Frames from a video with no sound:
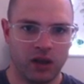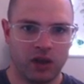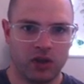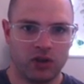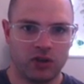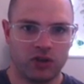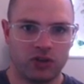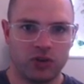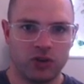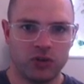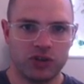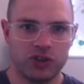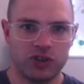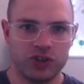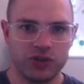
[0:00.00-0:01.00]
So the
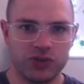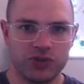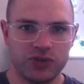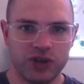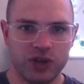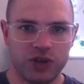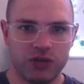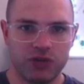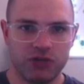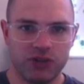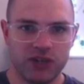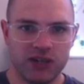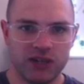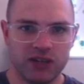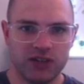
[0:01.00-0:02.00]
Jews
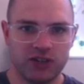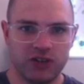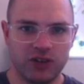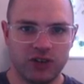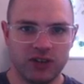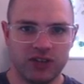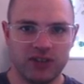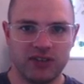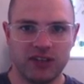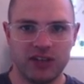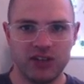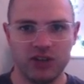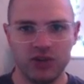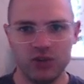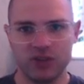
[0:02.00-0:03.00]
agreed to
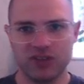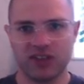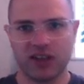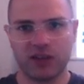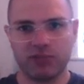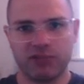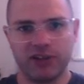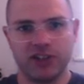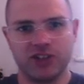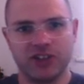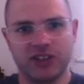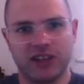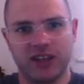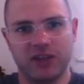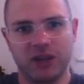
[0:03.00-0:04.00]
continue the celebration
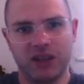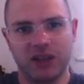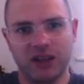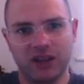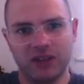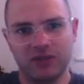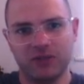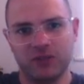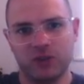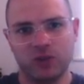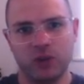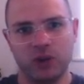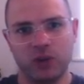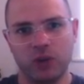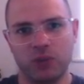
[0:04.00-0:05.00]
they had begun,
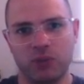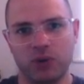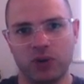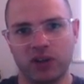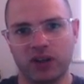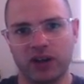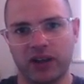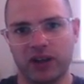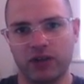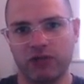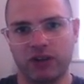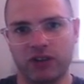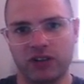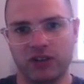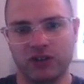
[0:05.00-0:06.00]
doing what Mordecai had
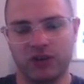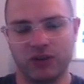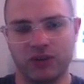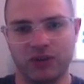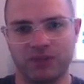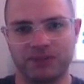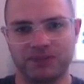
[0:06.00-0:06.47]
written to them.